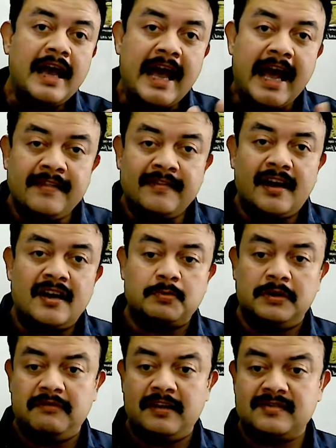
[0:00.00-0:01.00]
And the last
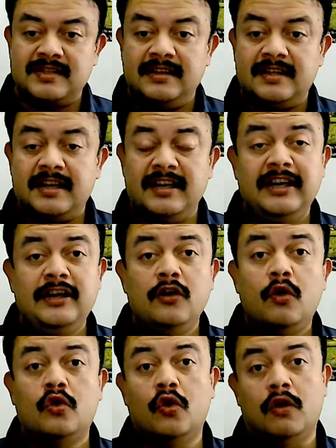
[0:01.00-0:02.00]
month we have seen that
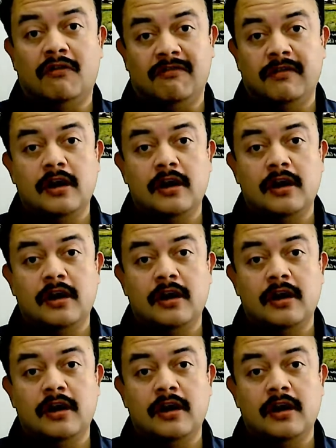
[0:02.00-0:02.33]
NeoCoV,